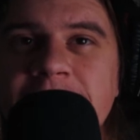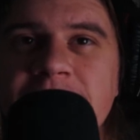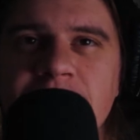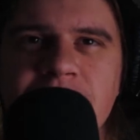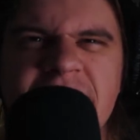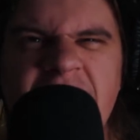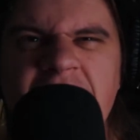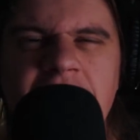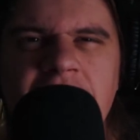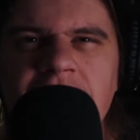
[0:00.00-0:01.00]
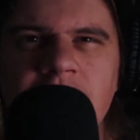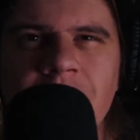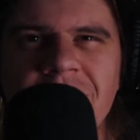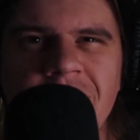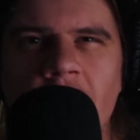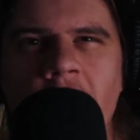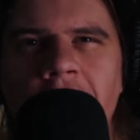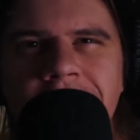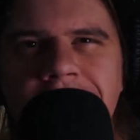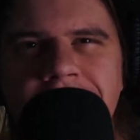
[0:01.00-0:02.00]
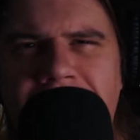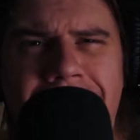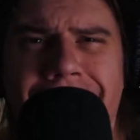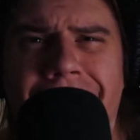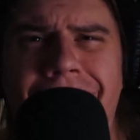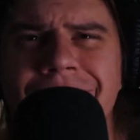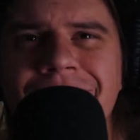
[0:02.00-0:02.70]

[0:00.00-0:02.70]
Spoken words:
sanding and some saw, and I don't